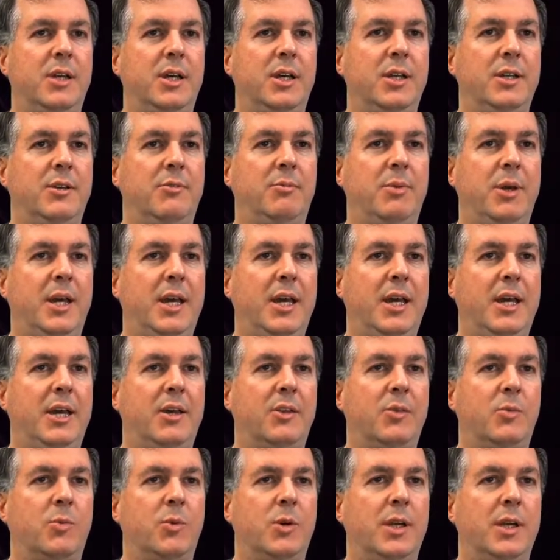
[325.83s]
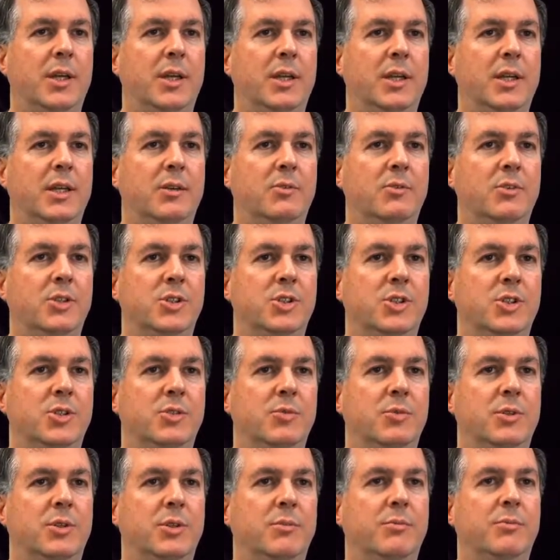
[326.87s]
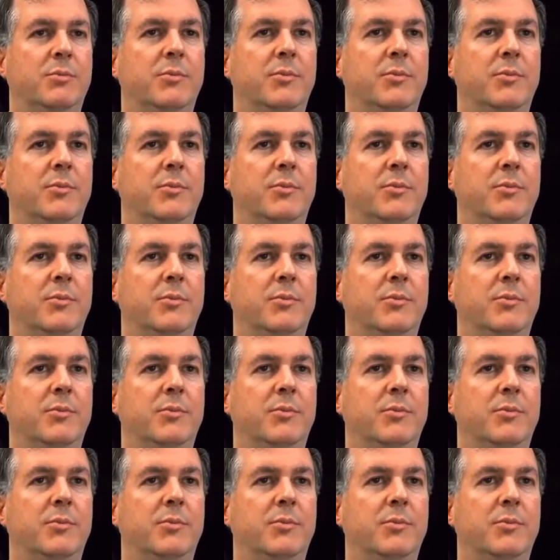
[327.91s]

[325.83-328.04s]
line of path where I can't even shoot them